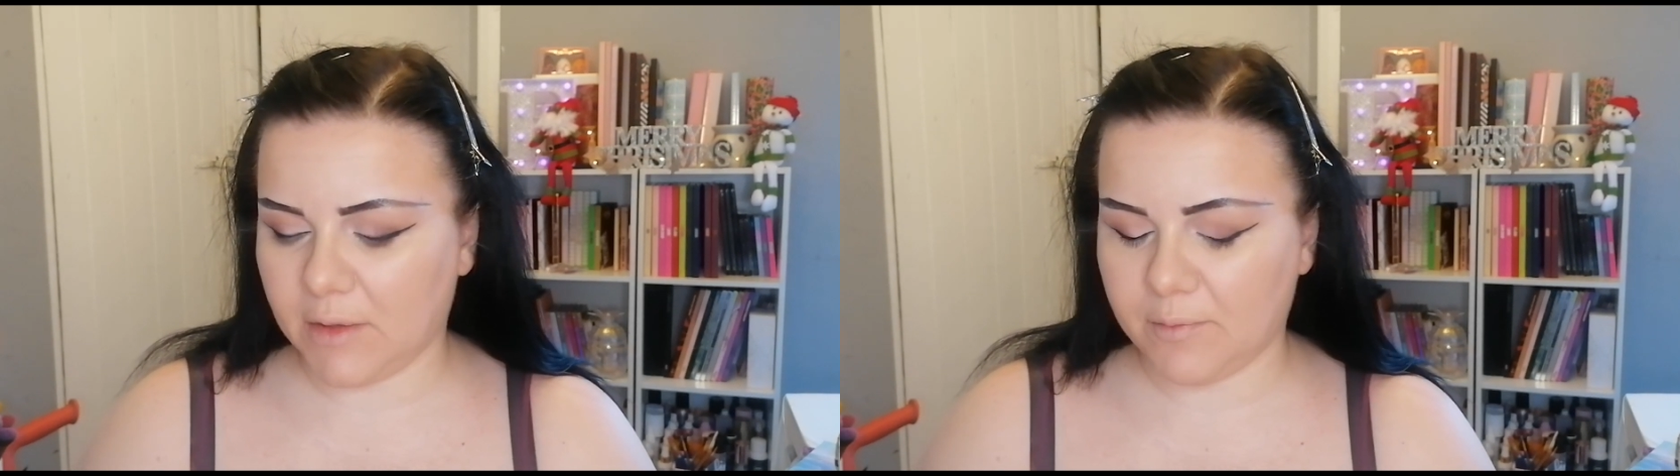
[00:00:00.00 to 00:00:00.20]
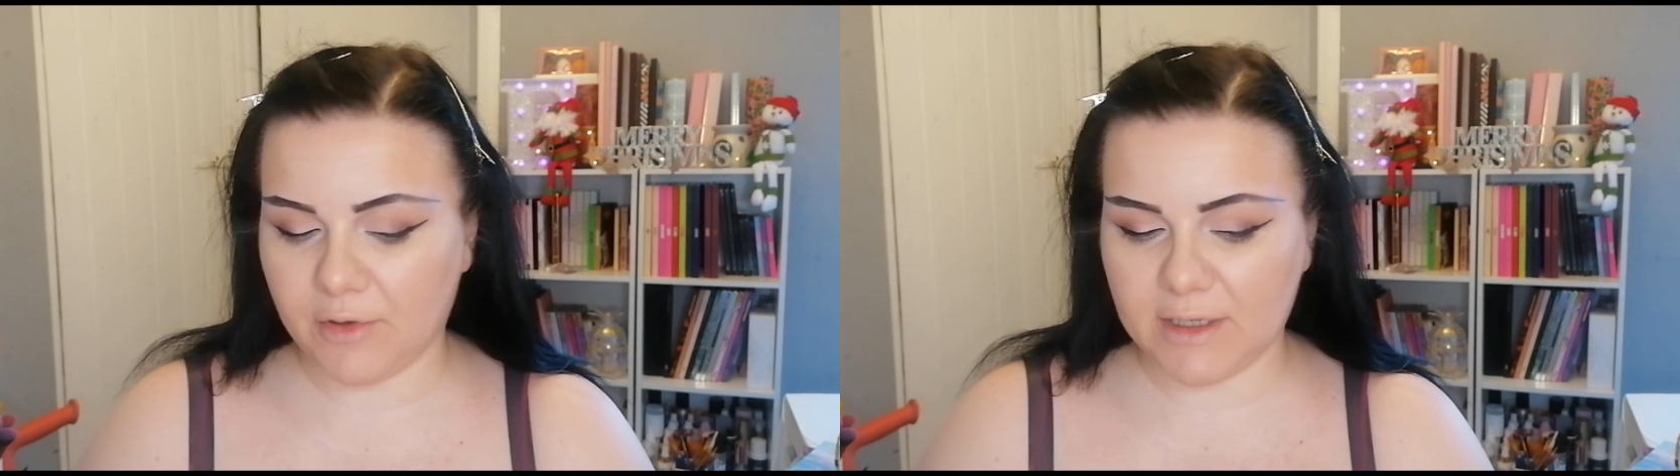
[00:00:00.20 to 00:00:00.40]

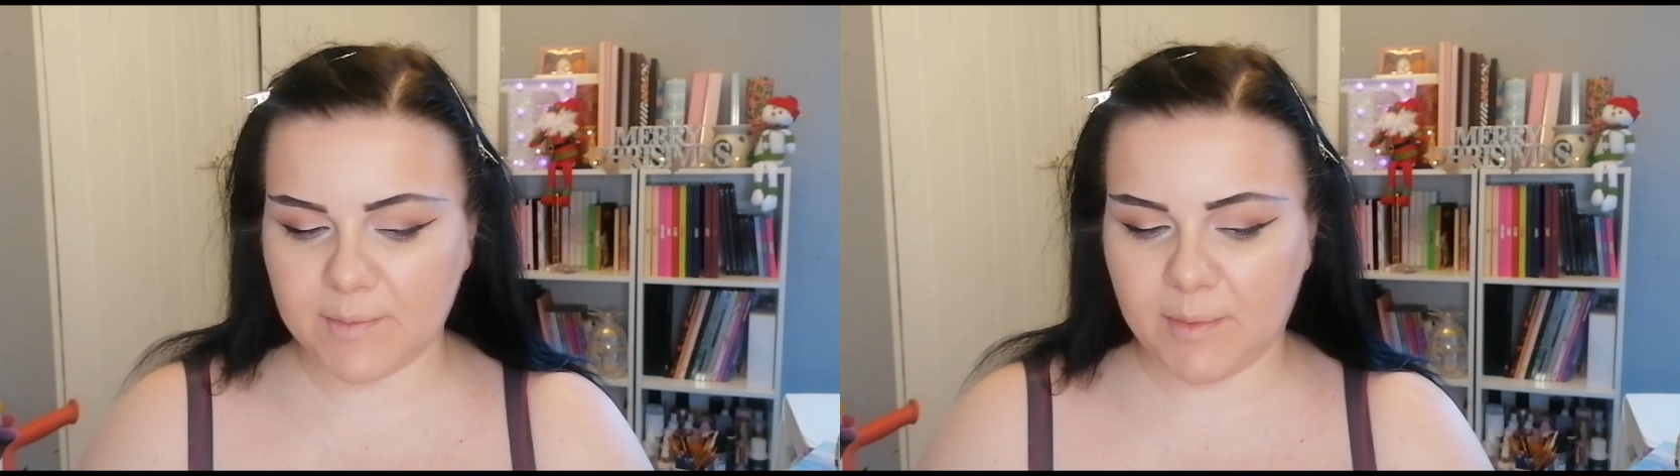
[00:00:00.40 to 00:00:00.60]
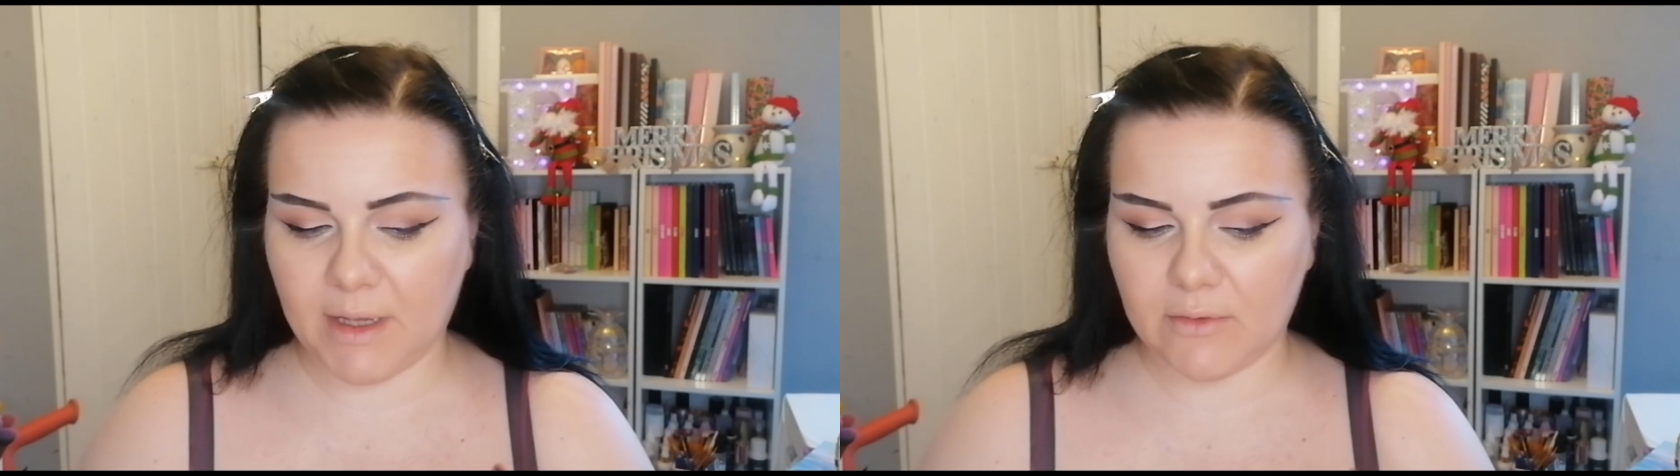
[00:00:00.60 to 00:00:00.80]
Pressed
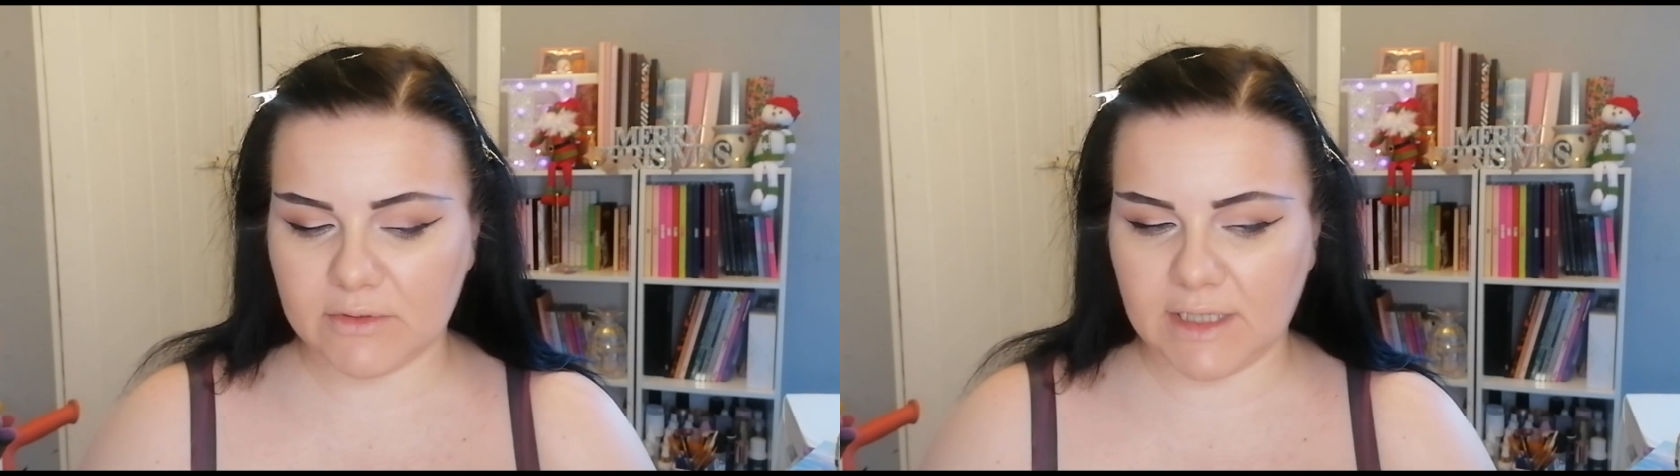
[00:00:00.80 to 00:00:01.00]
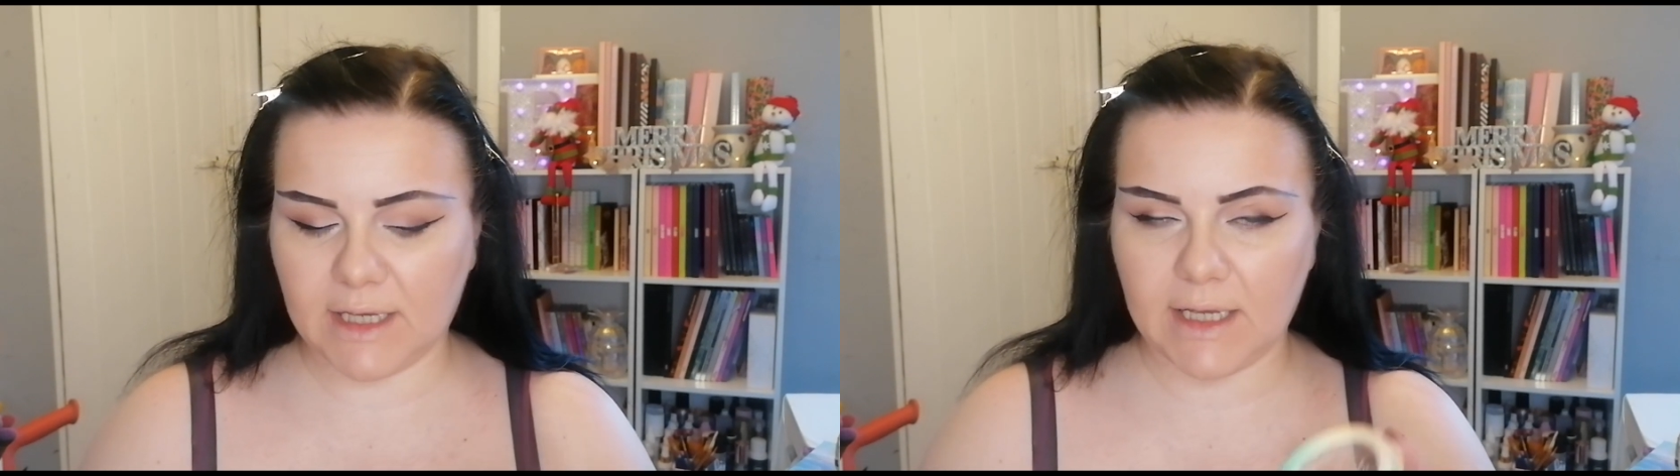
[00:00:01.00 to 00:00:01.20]

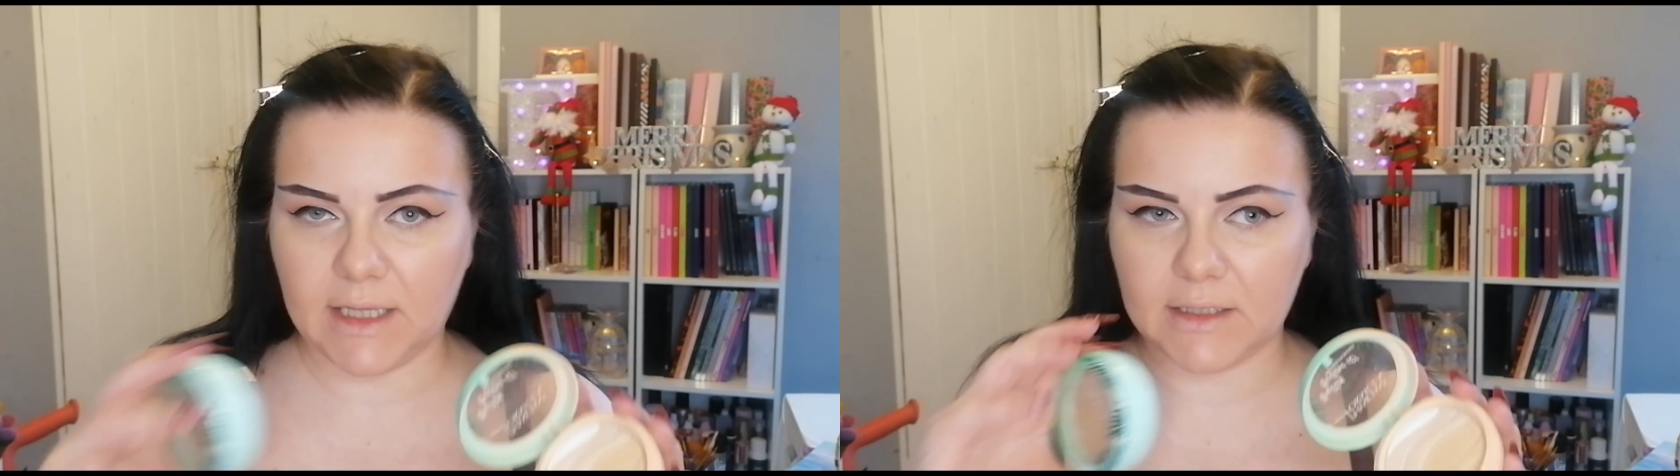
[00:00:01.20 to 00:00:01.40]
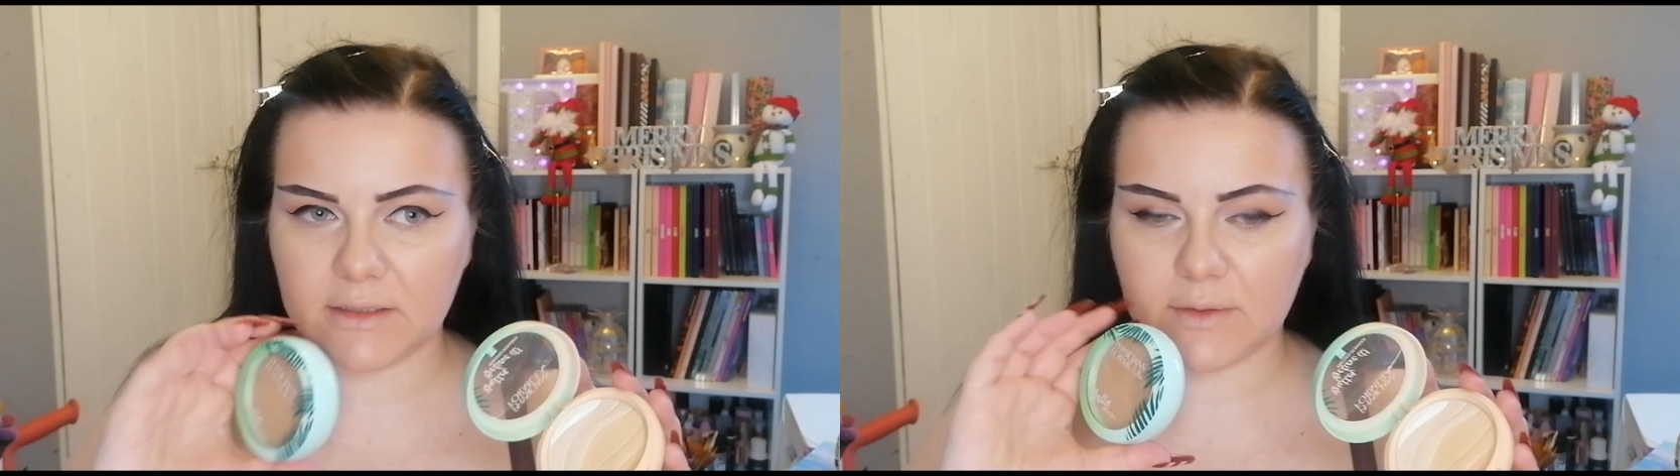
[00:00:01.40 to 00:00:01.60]
Powder
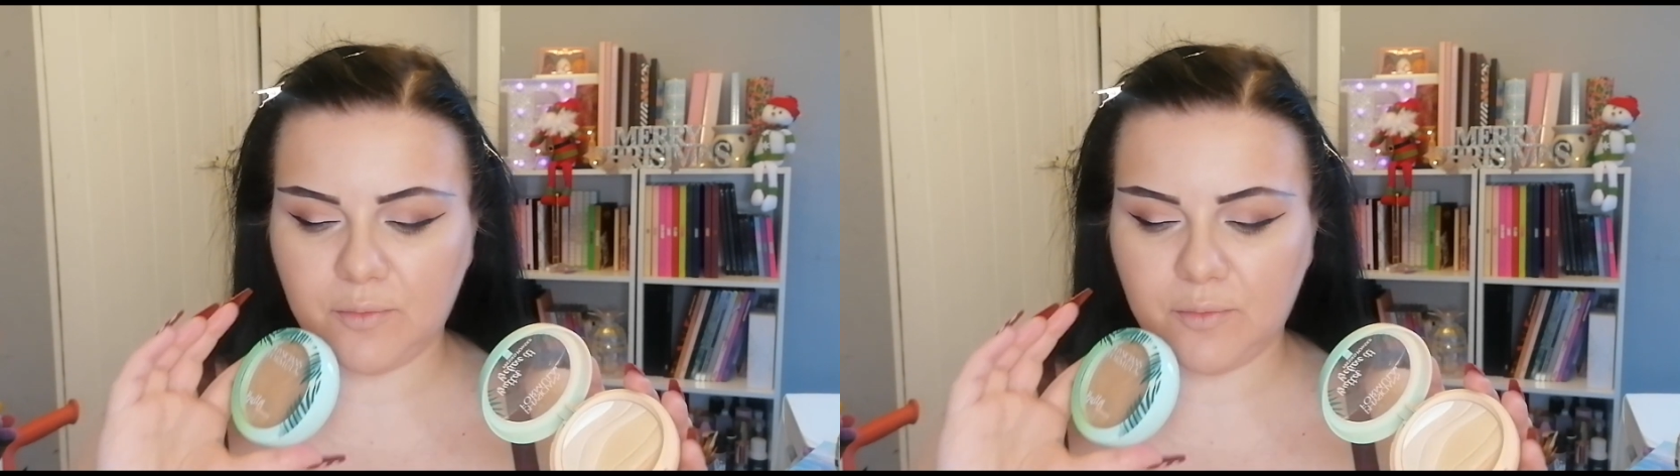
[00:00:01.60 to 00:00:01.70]
and